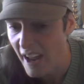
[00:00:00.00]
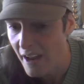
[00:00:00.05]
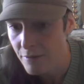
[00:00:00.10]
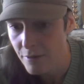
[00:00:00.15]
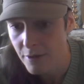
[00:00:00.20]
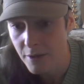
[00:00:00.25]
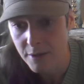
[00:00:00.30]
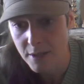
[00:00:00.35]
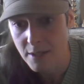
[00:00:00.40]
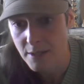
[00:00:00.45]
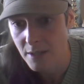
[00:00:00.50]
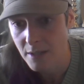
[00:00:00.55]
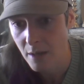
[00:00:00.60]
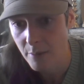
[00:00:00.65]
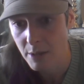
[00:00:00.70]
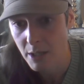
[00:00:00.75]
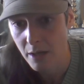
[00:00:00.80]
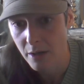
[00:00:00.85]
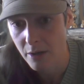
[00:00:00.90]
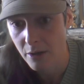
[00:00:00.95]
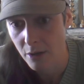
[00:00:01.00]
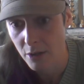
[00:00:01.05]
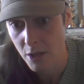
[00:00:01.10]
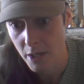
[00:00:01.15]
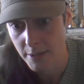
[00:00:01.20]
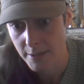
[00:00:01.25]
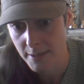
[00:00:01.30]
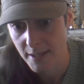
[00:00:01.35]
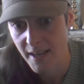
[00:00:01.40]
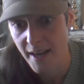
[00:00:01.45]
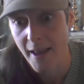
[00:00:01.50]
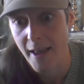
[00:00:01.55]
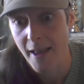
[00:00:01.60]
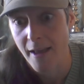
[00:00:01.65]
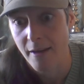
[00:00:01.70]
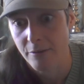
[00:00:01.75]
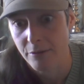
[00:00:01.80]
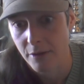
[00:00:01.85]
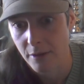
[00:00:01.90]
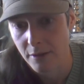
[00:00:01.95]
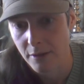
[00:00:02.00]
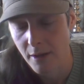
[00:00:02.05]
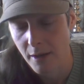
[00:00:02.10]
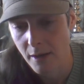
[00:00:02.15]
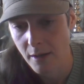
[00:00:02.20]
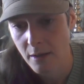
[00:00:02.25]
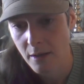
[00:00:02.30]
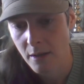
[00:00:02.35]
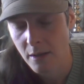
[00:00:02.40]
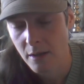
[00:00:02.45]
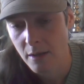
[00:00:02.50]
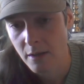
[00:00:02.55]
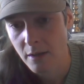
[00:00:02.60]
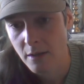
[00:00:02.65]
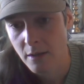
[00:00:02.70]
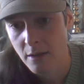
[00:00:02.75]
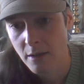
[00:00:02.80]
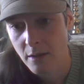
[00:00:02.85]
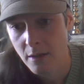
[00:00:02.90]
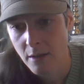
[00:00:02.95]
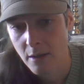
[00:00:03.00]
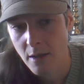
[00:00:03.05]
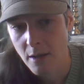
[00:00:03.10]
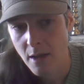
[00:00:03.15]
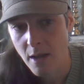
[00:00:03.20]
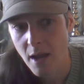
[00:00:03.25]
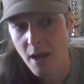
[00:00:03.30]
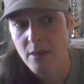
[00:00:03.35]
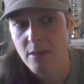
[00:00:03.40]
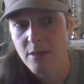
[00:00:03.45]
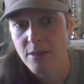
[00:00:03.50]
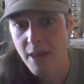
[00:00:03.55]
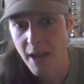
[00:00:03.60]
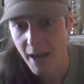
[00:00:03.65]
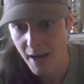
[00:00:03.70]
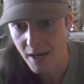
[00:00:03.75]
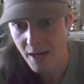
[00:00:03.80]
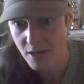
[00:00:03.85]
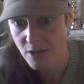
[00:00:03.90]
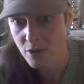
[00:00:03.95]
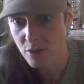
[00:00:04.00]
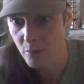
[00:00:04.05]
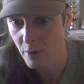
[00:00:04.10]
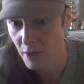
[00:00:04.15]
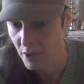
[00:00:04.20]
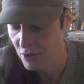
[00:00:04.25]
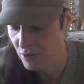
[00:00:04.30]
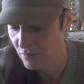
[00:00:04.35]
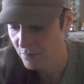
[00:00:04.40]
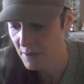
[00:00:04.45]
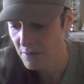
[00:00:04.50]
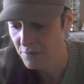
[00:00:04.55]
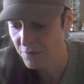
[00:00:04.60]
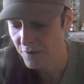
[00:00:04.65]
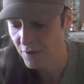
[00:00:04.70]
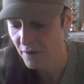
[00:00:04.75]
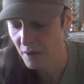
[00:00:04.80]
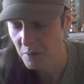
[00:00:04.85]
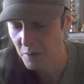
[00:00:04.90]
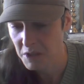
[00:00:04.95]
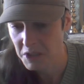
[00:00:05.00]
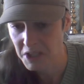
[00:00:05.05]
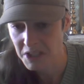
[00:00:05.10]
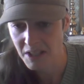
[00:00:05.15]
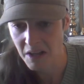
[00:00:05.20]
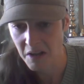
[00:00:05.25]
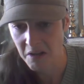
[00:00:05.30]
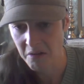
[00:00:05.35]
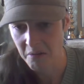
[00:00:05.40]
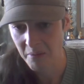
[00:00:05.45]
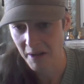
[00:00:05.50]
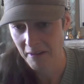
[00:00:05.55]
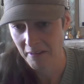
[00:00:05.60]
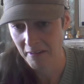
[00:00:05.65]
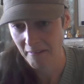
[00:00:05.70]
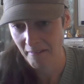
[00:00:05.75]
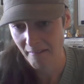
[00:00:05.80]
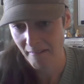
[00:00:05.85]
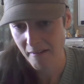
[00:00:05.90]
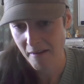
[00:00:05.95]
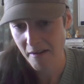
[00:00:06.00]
everything's coming out of the closet everything and they do what you've been fearing, which is, oh my God,